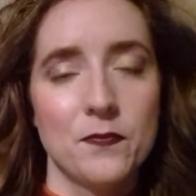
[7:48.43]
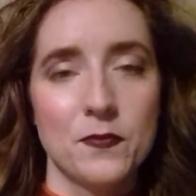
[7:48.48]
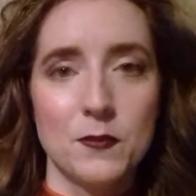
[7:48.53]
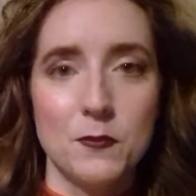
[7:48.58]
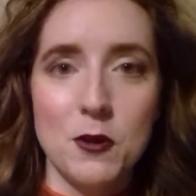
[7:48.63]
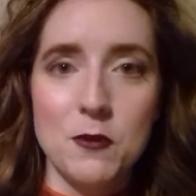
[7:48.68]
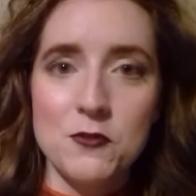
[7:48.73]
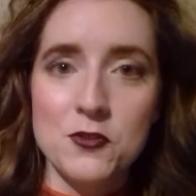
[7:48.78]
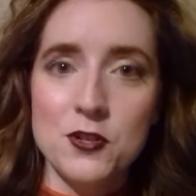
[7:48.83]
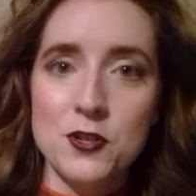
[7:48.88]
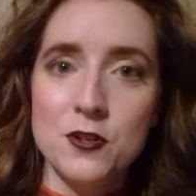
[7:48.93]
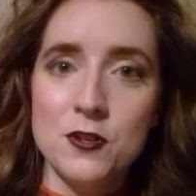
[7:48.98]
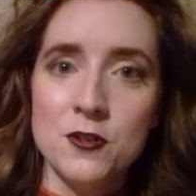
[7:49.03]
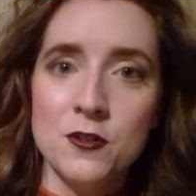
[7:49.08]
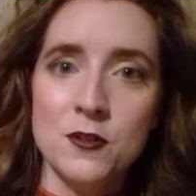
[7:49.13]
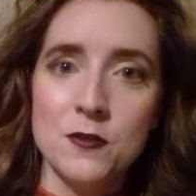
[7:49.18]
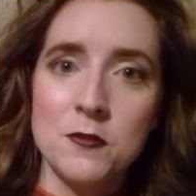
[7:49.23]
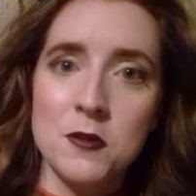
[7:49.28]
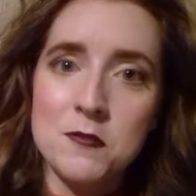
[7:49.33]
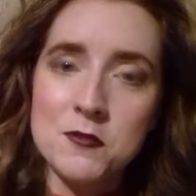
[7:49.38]
What was
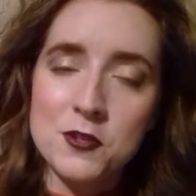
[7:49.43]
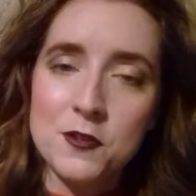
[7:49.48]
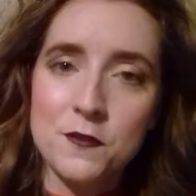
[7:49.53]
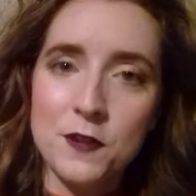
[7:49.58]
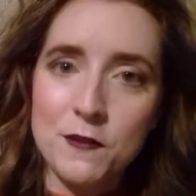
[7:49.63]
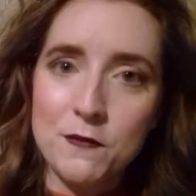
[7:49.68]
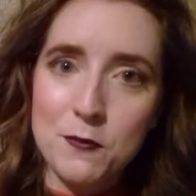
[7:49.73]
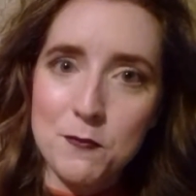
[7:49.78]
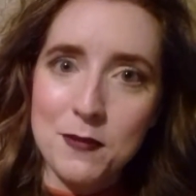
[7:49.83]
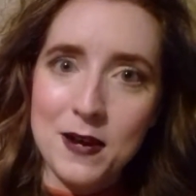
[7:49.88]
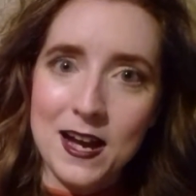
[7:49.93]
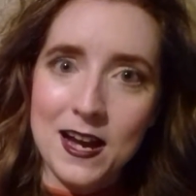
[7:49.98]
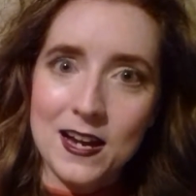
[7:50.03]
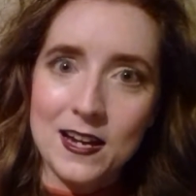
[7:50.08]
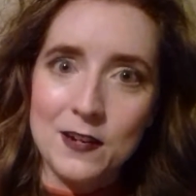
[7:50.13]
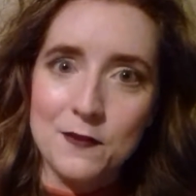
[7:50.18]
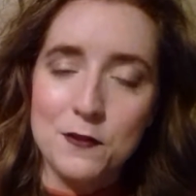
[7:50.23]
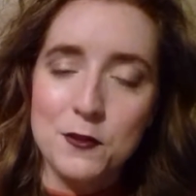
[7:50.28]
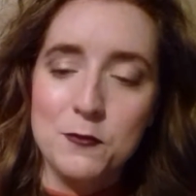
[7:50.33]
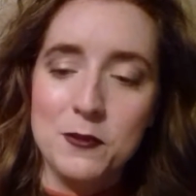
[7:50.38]
your favourite pie
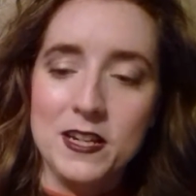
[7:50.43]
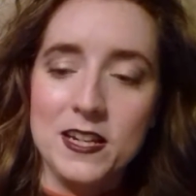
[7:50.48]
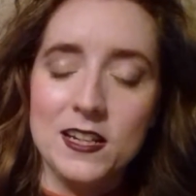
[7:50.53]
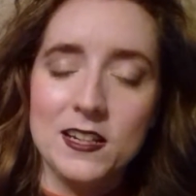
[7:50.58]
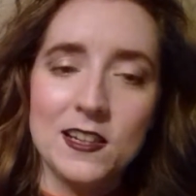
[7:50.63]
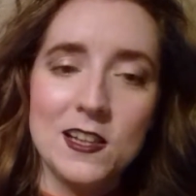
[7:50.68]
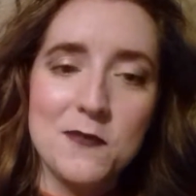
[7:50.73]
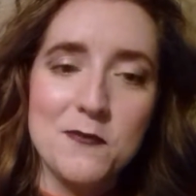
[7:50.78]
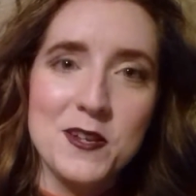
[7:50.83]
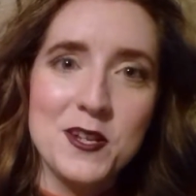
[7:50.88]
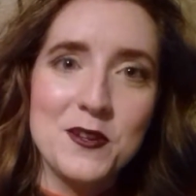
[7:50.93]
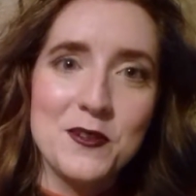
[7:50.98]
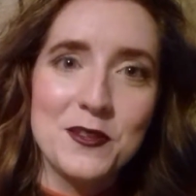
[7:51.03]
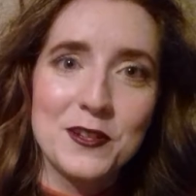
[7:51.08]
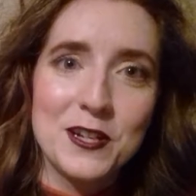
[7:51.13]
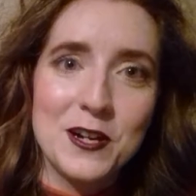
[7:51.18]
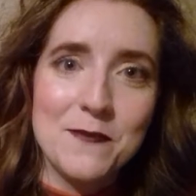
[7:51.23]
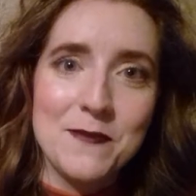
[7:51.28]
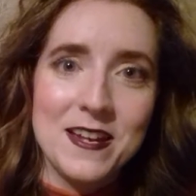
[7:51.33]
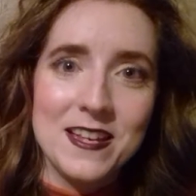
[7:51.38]
of the week? Let me know in the
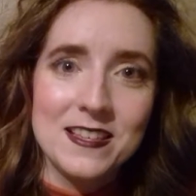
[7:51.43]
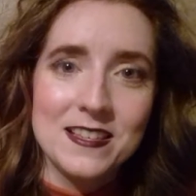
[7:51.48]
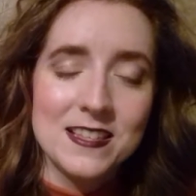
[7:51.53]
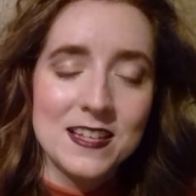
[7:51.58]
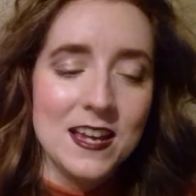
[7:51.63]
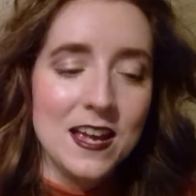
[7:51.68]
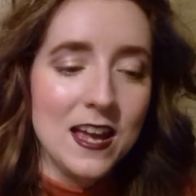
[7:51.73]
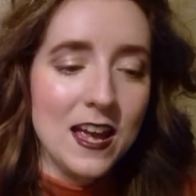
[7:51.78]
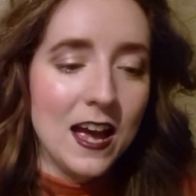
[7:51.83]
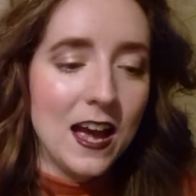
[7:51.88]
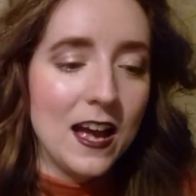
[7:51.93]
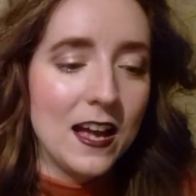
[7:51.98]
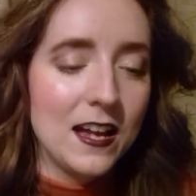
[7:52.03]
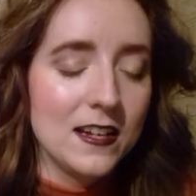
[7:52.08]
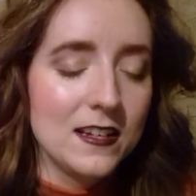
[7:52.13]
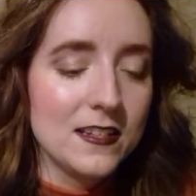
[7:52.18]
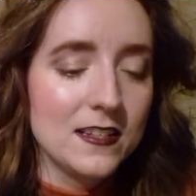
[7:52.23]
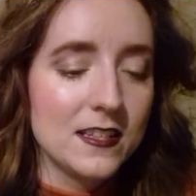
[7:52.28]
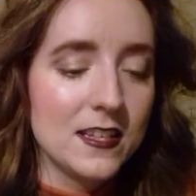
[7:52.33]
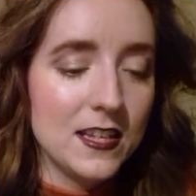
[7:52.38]
comments.
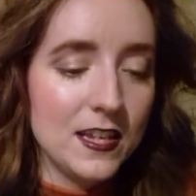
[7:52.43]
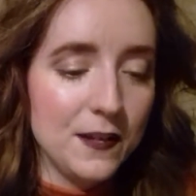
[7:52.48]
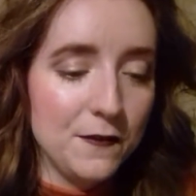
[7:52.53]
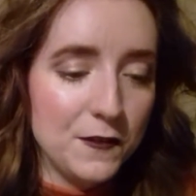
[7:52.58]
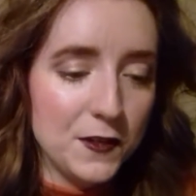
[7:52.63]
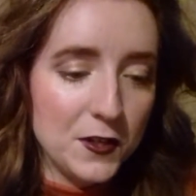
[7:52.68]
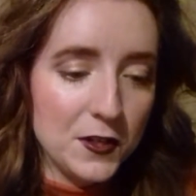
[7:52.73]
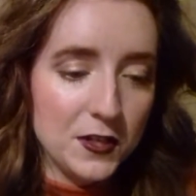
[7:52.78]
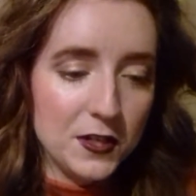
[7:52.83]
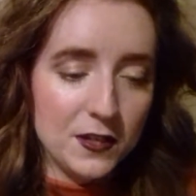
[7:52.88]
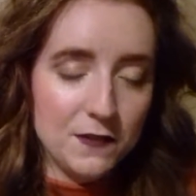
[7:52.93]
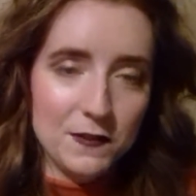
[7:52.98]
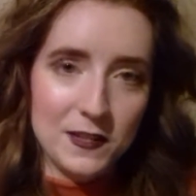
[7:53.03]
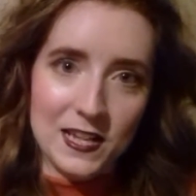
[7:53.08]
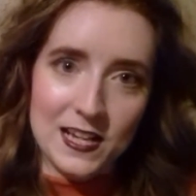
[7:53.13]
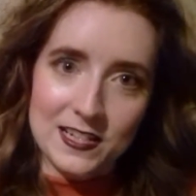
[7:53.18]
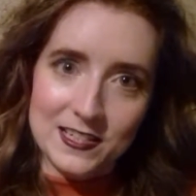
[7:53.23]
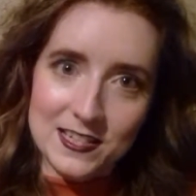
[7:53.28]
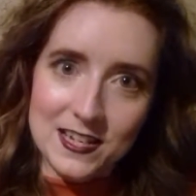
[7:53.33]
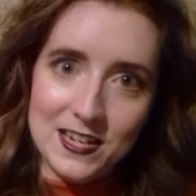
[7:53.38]
And if you
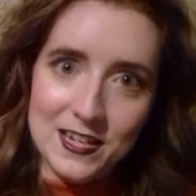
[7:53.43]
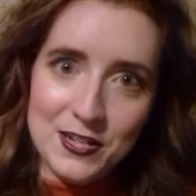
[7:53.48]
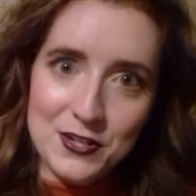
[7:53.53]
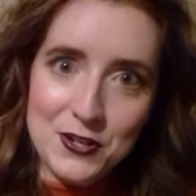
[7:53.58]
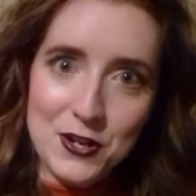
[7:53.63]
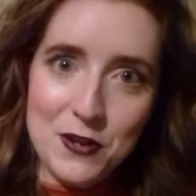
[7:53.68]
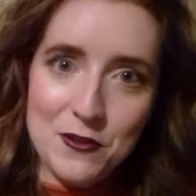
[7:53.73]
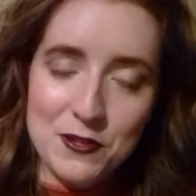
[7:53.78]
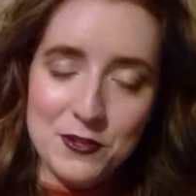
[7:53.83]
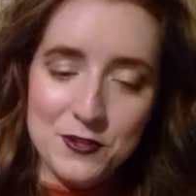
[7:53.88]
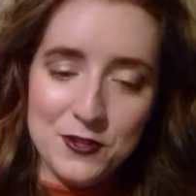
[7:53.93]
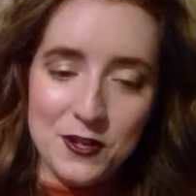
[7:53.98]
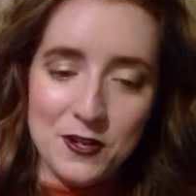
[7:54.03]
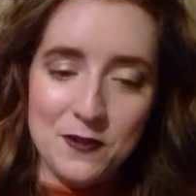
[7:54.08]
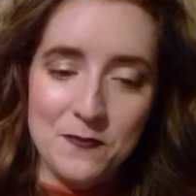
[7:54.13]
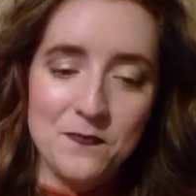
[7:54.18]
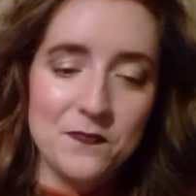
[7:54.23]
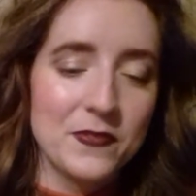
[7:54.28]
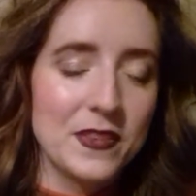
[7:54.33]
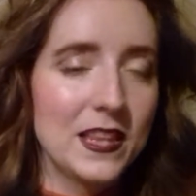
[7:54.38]
liked it, you know the
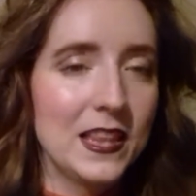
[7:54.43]
drill.